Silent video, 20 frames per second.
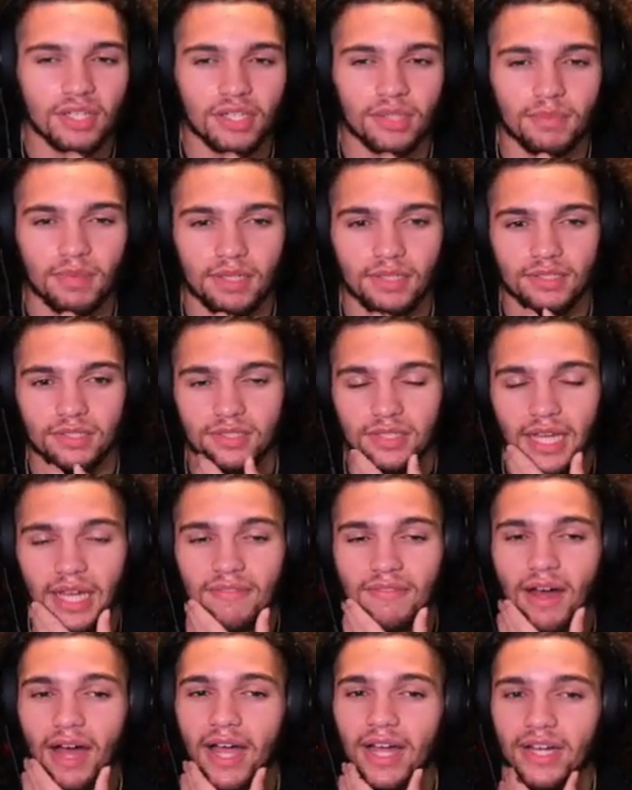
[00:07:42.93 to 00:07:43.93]
Punch. They
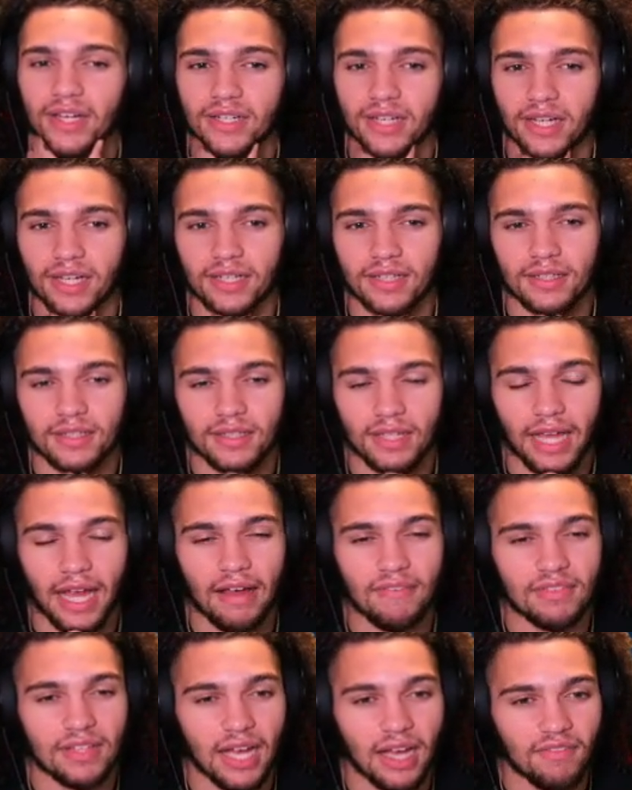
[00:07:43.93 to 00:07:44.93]
have Iron Head. They
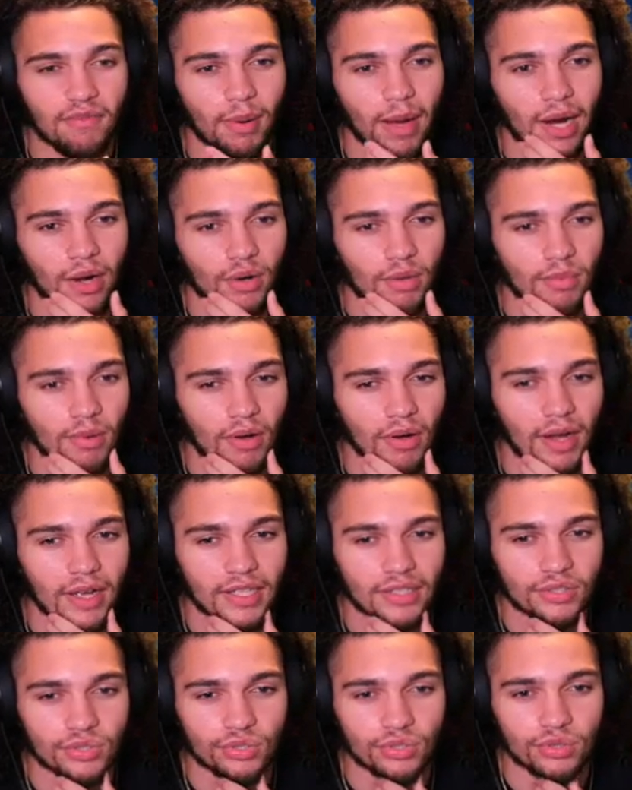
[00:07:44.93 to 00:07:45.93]
have to have Pyro Ball, I
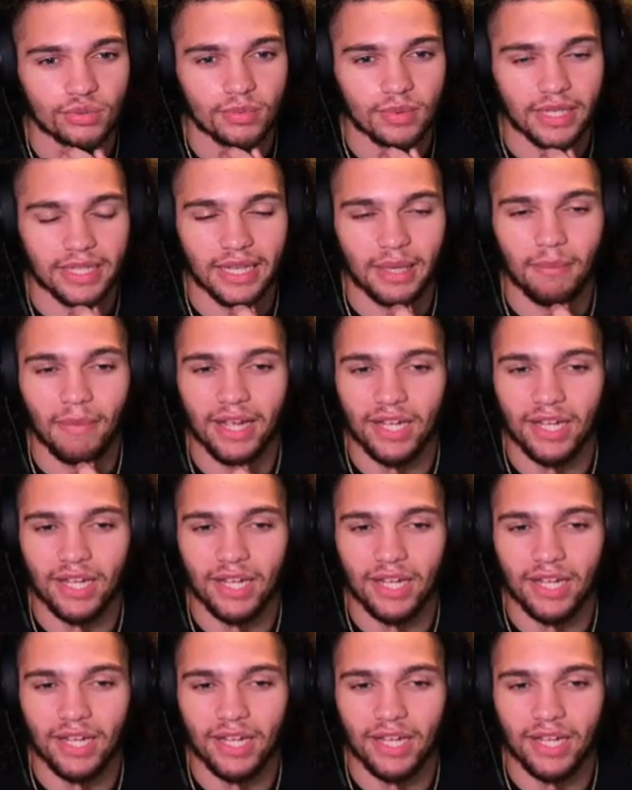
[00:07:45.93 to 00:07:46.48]
assume, and they might